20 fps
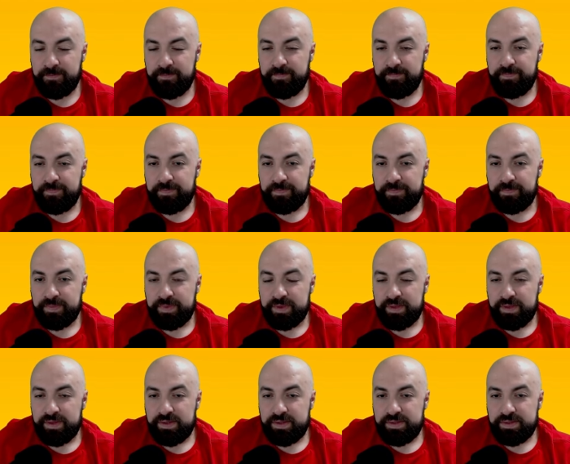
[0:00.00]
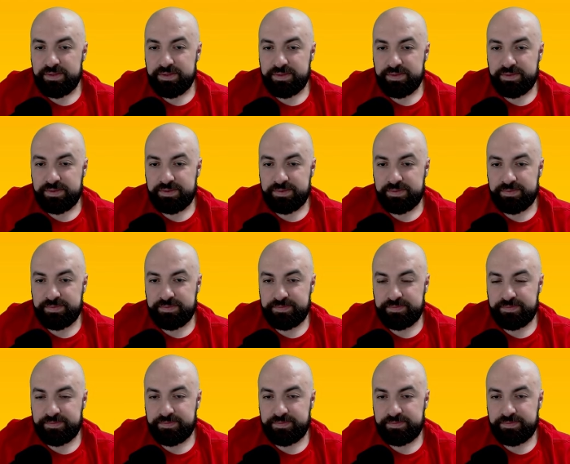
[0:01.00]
Nobody speaks.